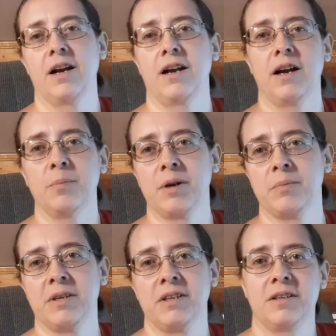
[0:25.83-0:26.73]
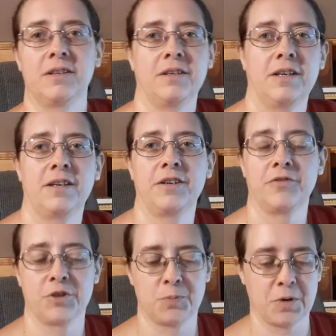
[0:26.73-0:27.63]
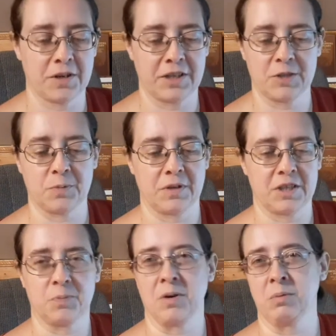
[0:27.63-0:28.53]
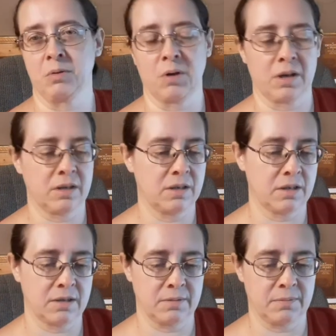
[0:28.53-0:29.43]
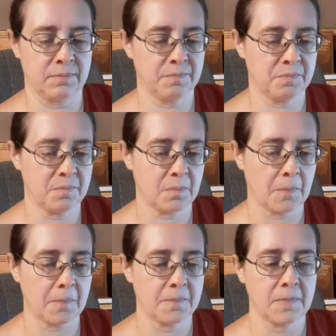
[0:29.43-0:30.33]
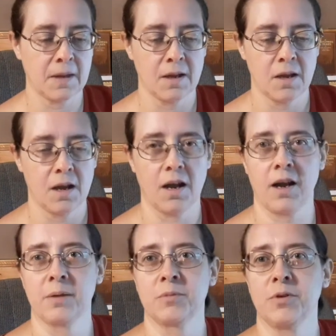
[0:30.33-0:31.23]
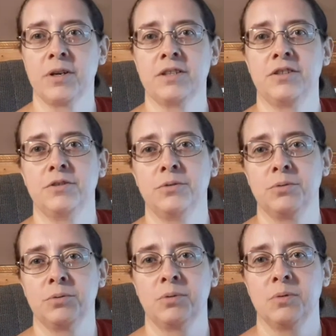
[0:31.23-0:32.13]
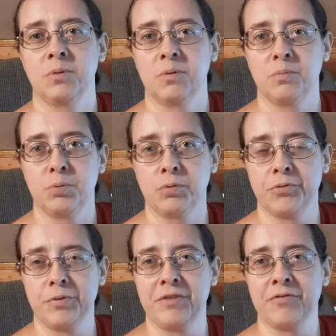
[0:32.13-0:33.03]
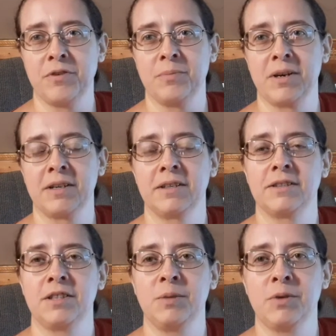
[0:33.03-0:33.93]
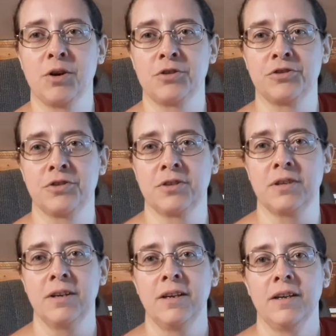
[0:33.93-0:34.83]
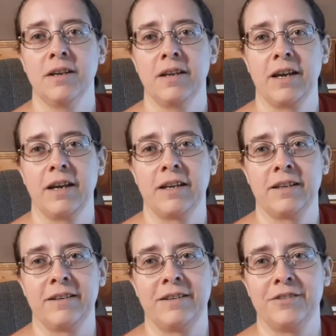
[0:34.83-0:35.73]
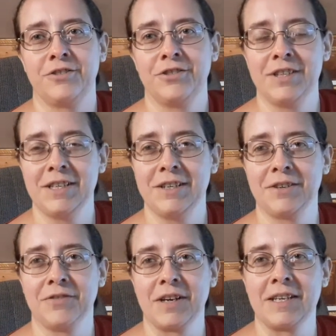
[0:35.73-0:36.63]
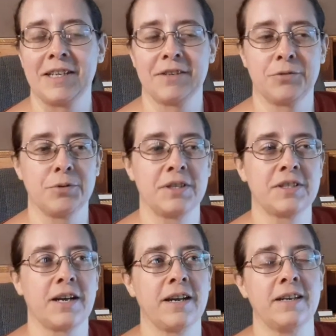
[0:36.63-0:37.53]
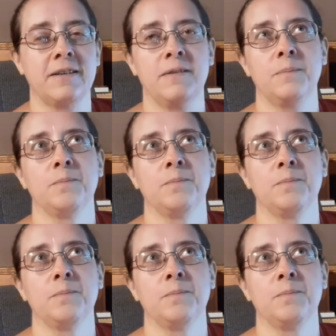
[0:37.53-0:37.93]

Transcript: I might be in a different spot and that's, that's probably why. Um, I'm going to pull three from my TBR jar and see if I can get through these. I